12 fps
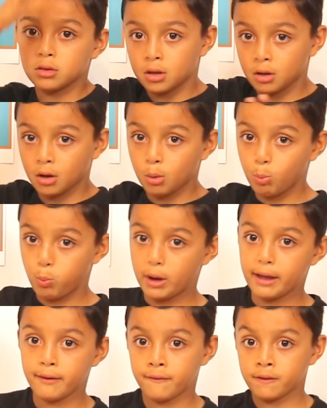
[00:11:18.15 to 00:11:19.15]
no, the
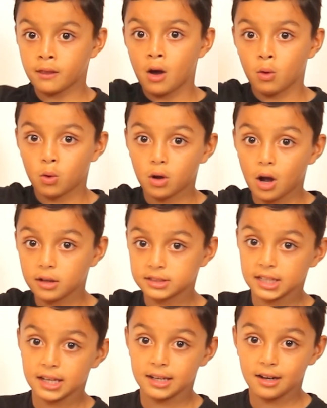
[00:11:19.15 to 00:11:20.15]
widths, I'll
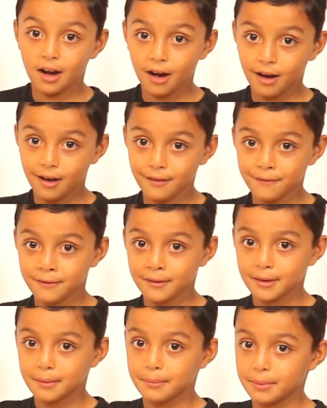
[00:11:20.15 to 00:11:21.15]
cut it in half.
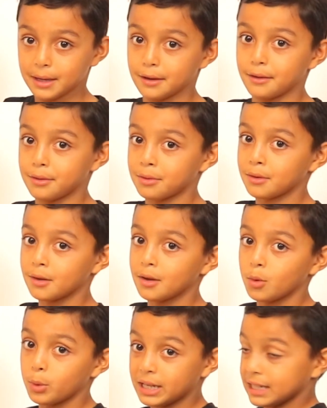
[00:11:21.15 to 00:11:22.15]
Okay, so
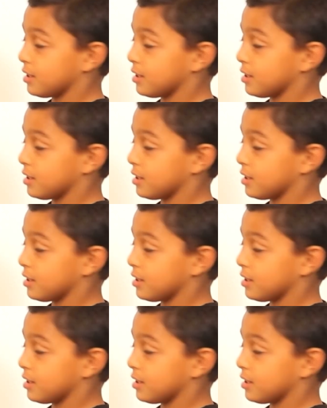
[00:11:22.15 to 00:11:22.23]
we